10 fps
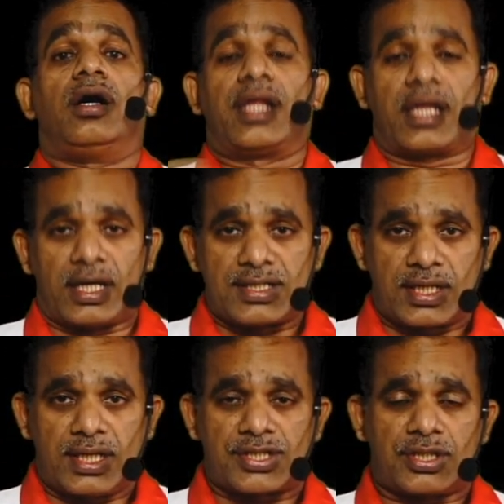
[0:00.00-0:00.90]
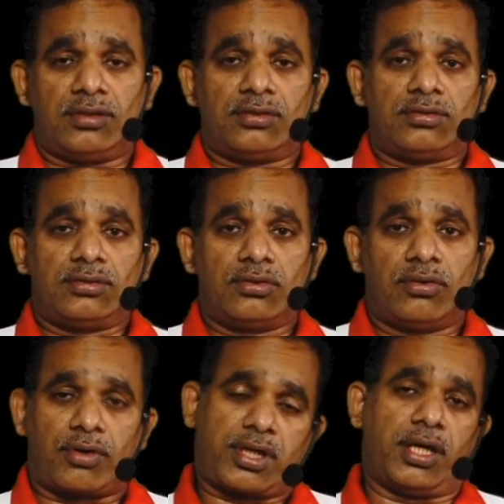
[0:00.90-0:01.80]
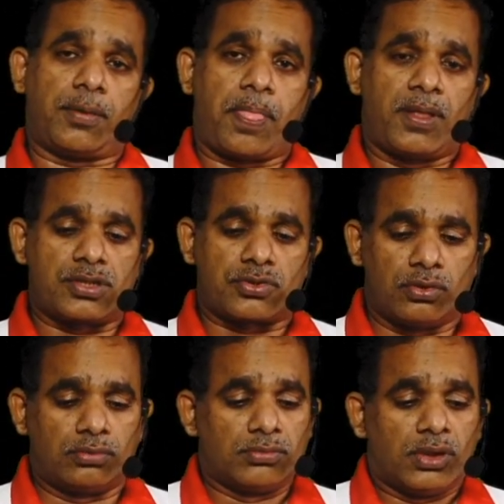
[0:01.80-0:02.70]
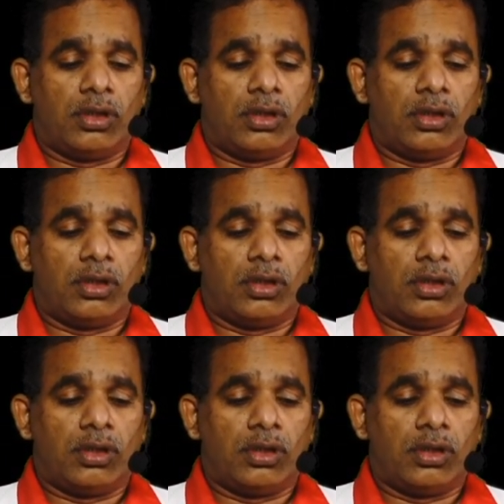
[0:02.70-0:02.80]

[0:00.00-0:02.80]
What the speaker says: reconciliation. Okay, so